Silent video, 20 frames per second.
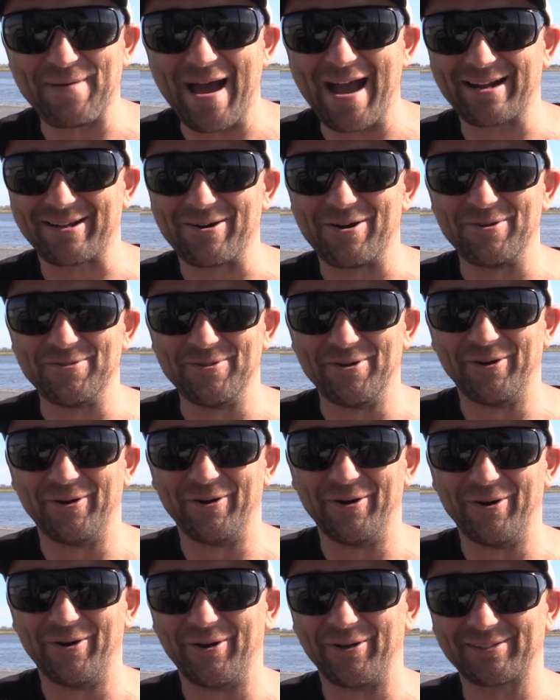back on the
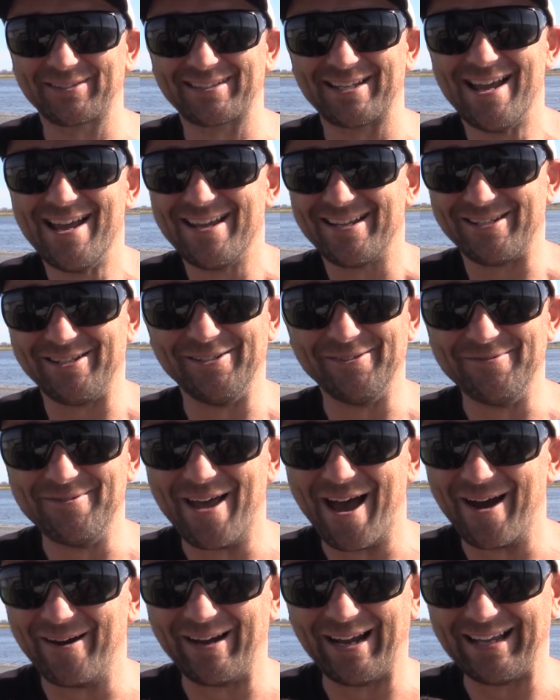horse. You
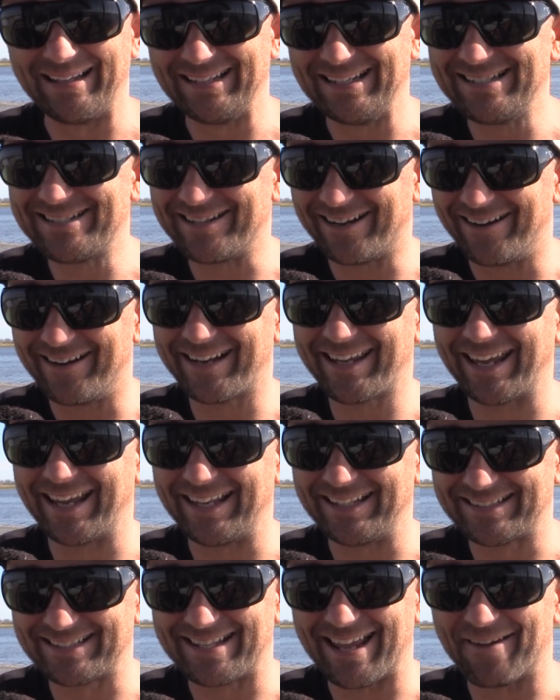know it. These young
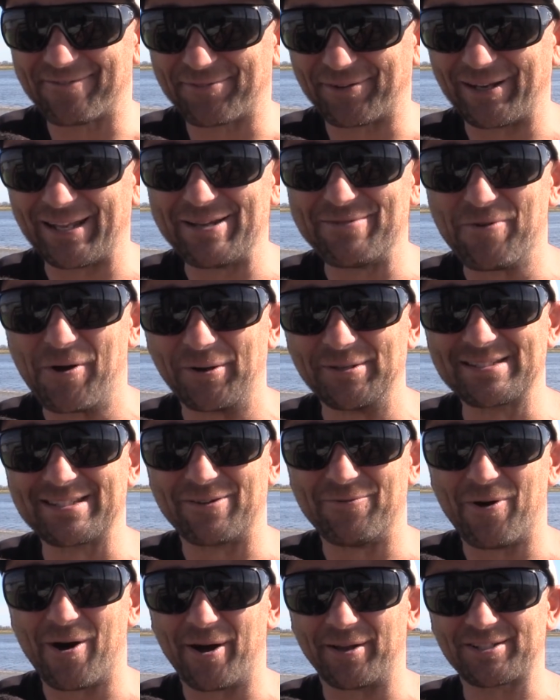kids definitely want
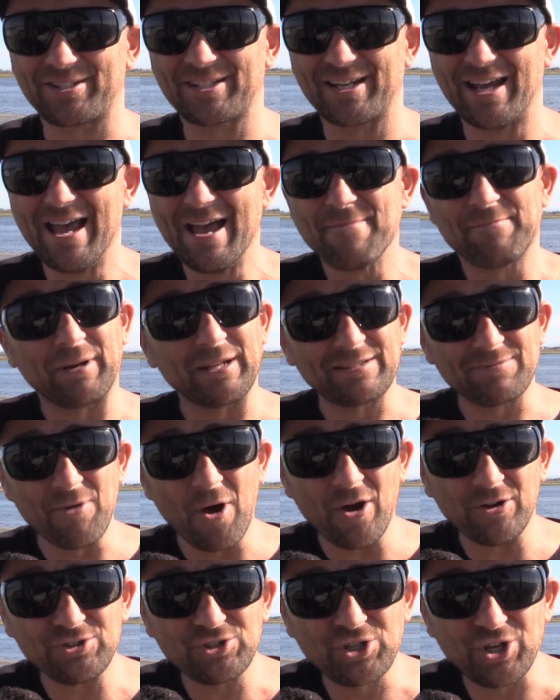to watch. But it's
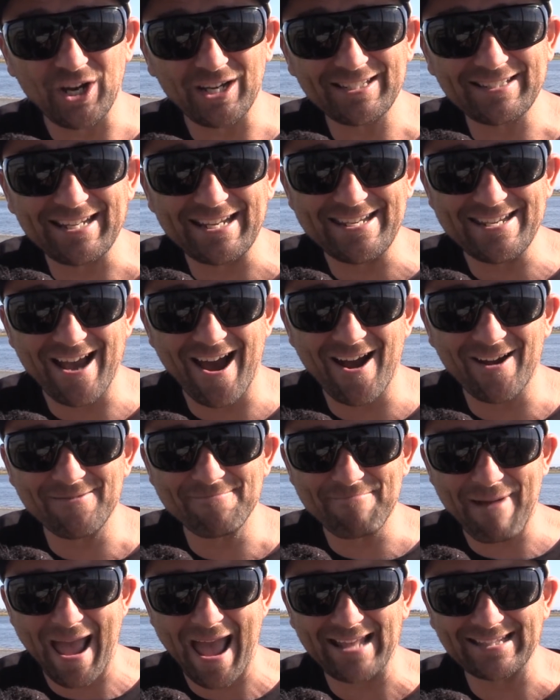not just a
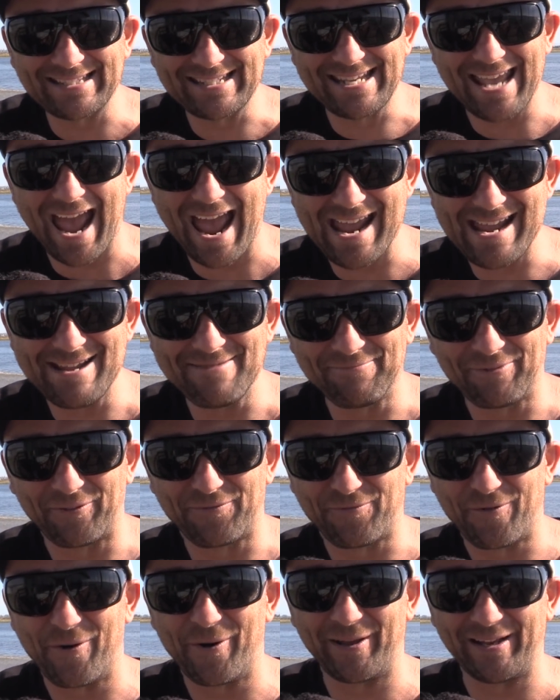young man's game, the
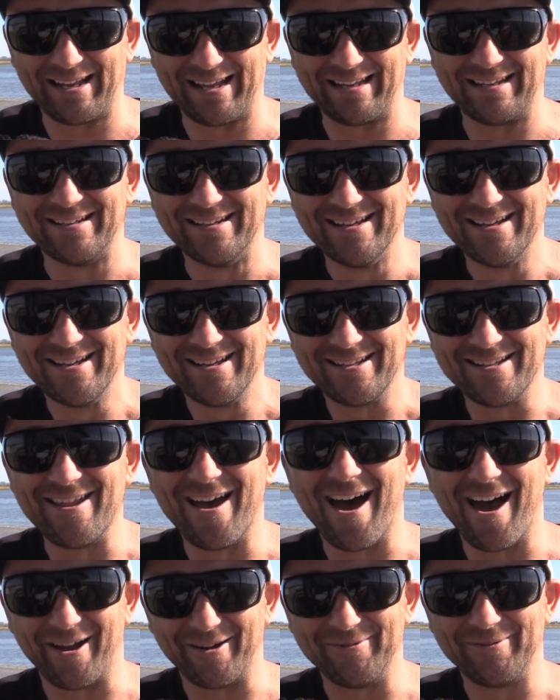foiling.
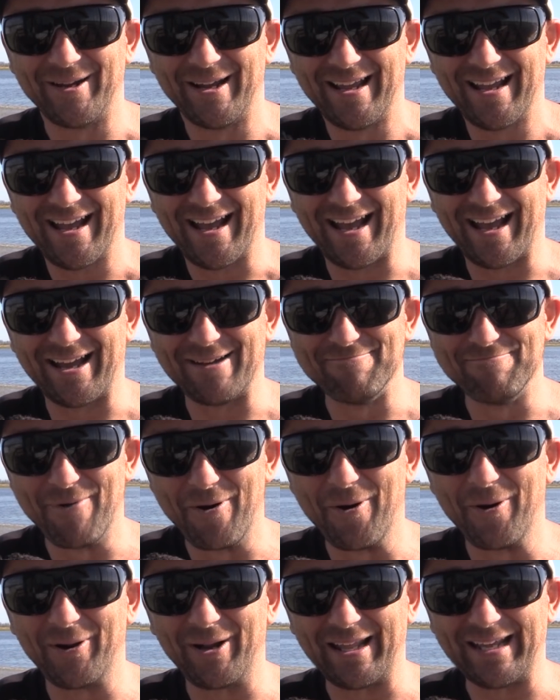No.
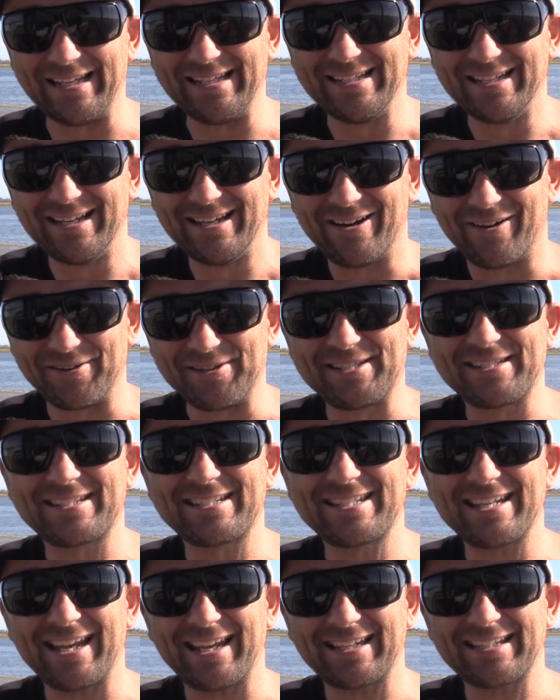Morley, on his
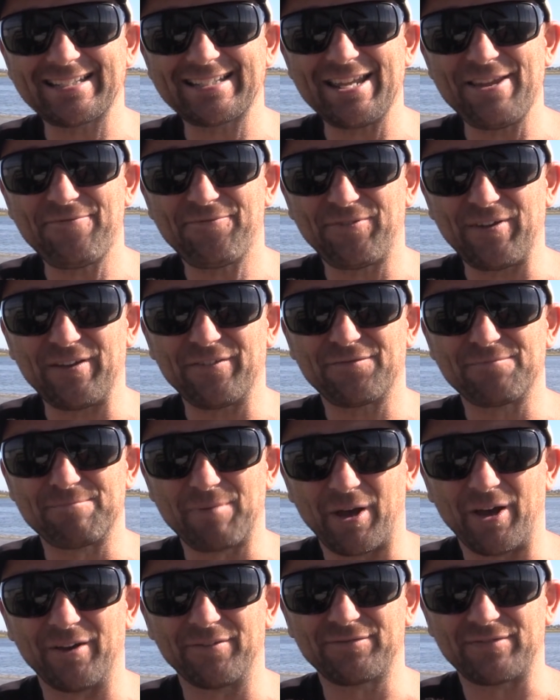65th
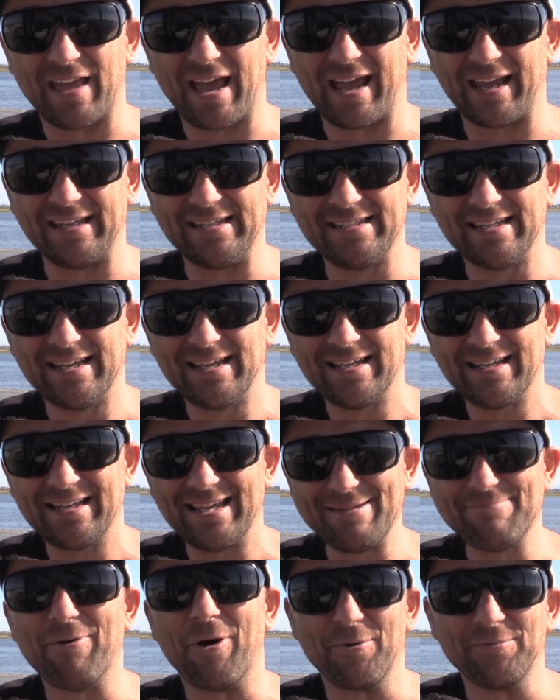birthday,
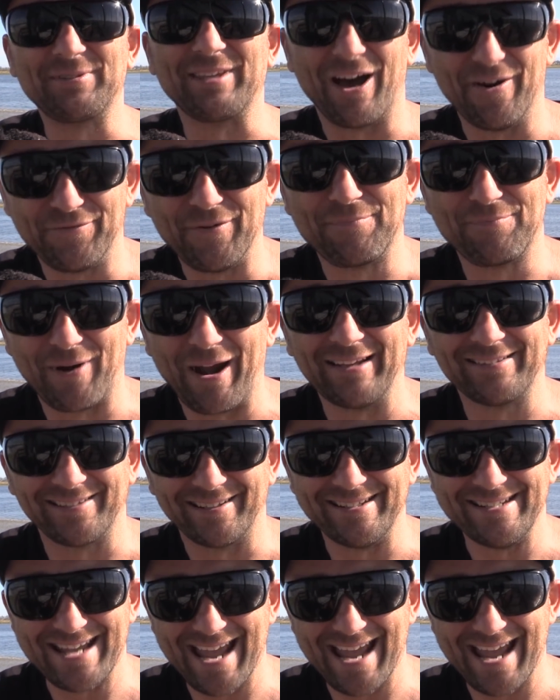he bought himself a present.